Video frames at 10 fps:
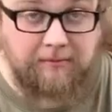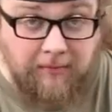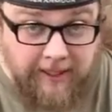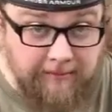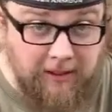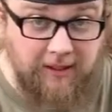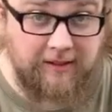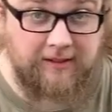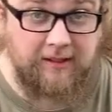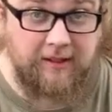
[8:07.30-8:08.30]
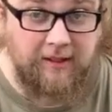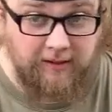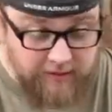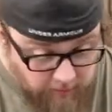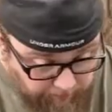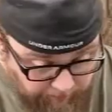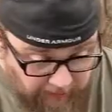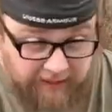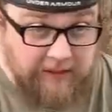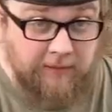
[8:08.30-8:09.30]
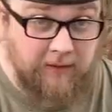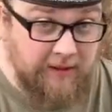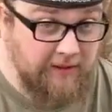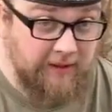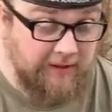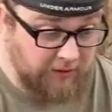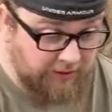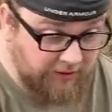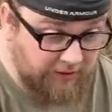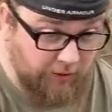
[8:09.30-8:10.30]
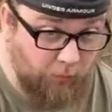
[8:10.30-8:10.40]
main bearings. These are bearings for an engine. These are just,